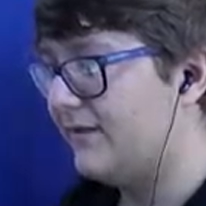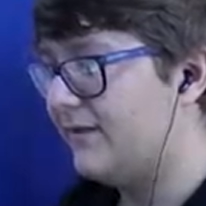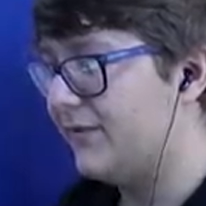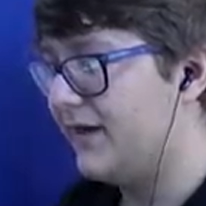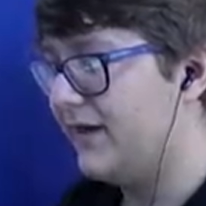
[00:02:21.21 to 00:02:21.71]

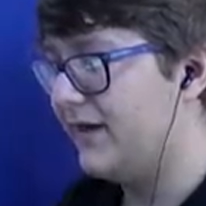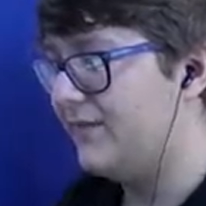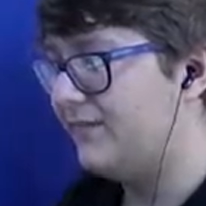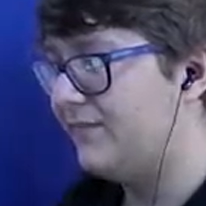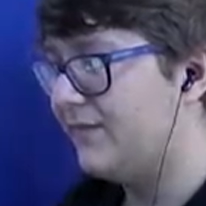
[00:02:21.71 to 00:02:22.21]

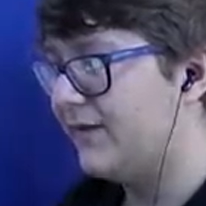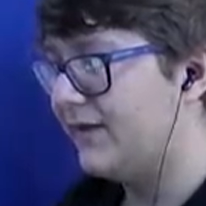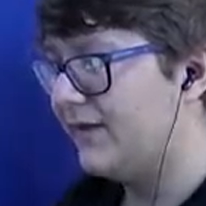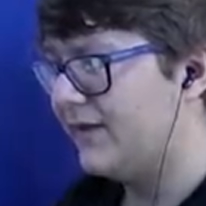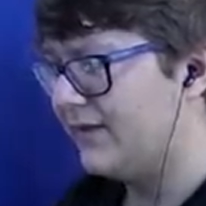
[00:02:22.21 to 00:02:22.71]
Swim!
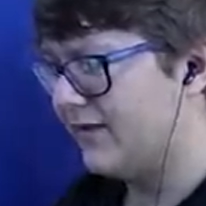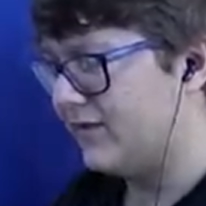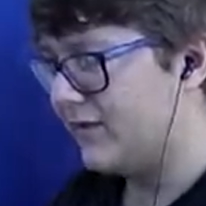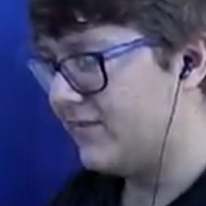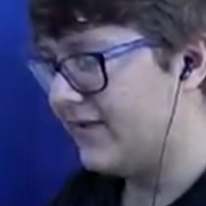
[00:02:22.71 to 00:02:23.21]

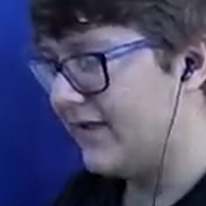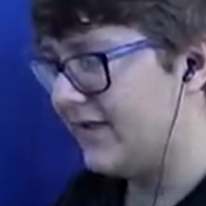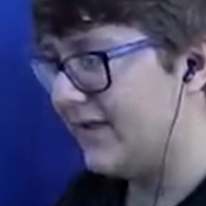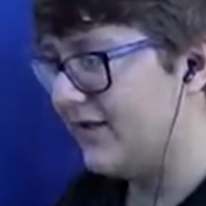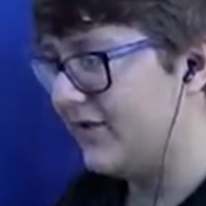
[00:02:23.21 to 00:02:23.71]
Swim to that
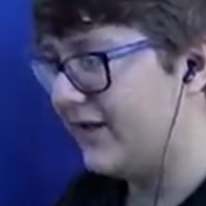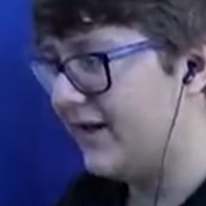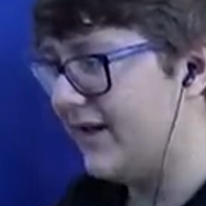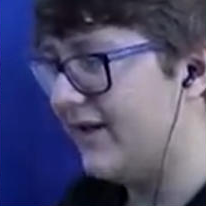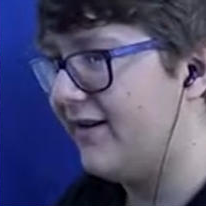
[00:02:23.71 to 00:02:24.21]
thing over
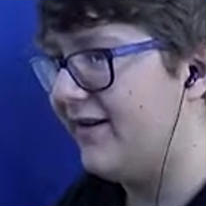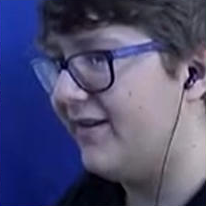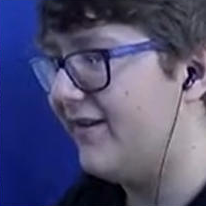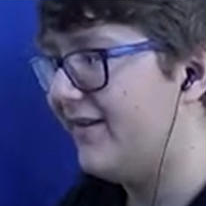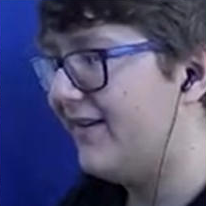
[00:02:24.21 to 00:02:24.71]

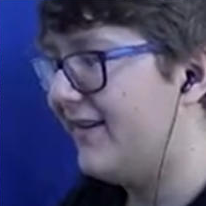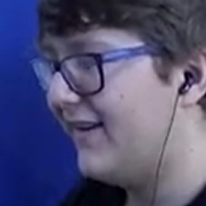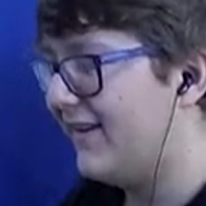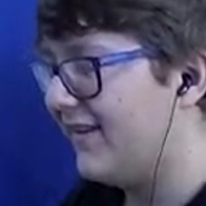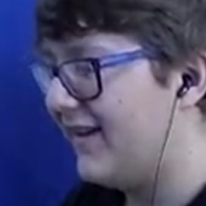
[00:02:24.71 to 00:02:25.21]
there!
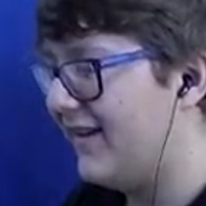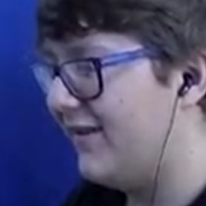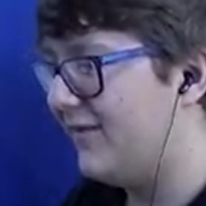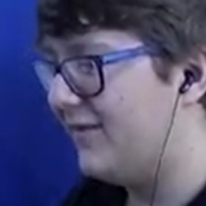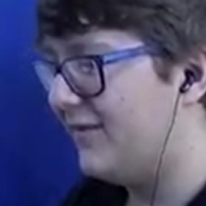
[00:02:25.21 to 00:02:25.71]

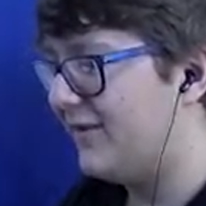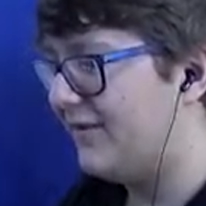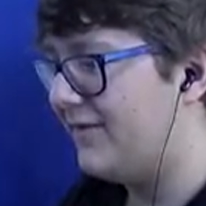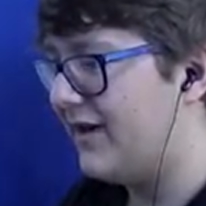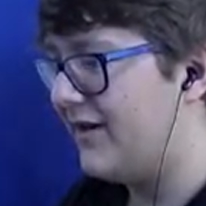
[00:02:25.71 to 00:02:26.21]
Wow, what a
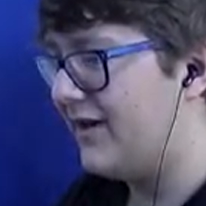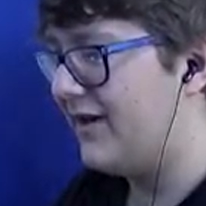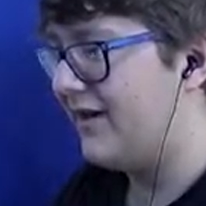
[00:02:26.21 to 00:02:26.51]
very